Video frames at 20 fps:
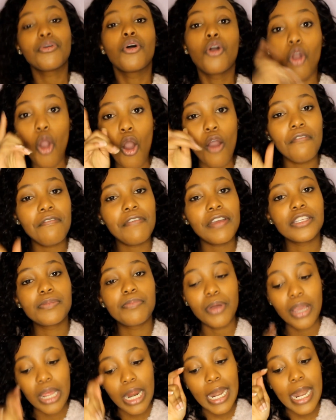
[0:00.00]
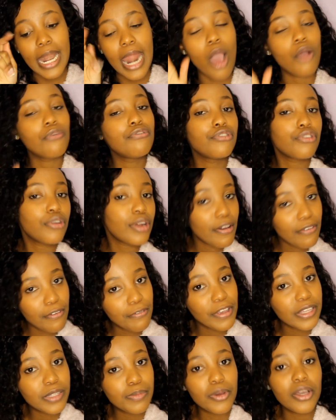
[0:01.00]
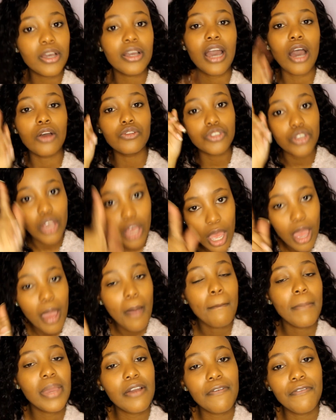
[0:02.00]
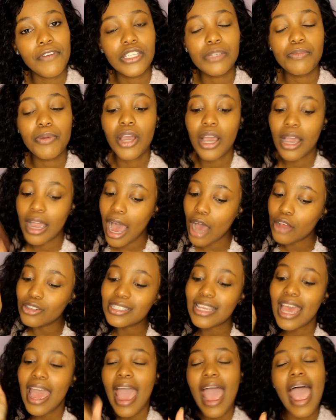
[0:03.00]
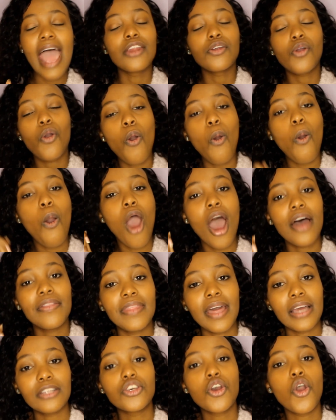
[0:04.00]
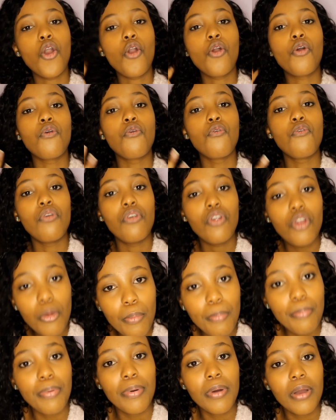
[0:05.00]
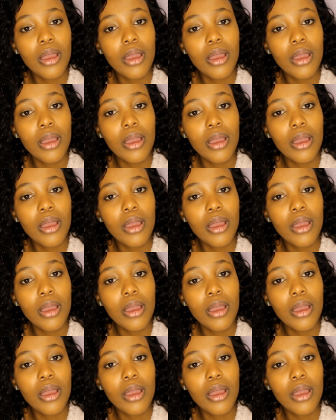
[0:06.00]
Go on Facebook now. If you don't have a Facebook account, make a Facebook account and go on that group.